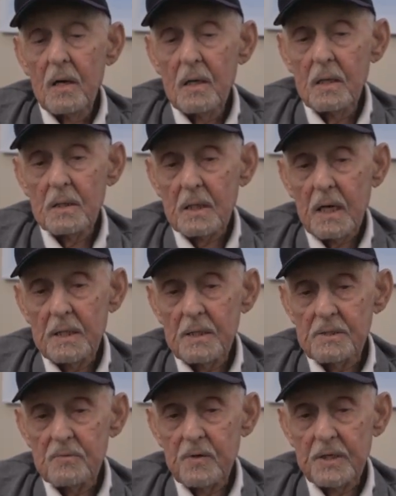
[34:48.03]
uh, got
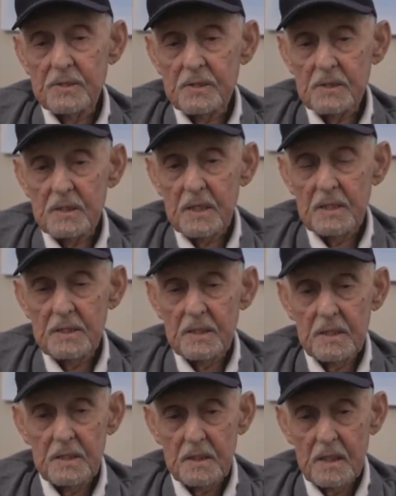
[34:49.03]
his wings as a,
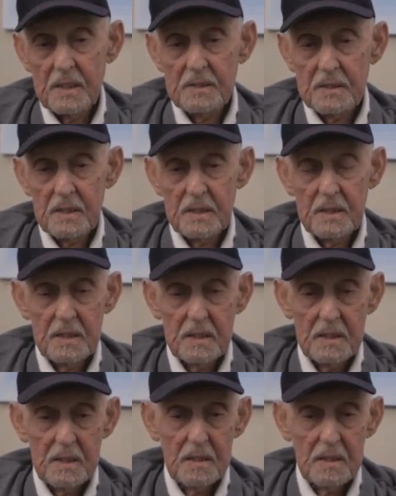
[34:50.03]
uh, as a,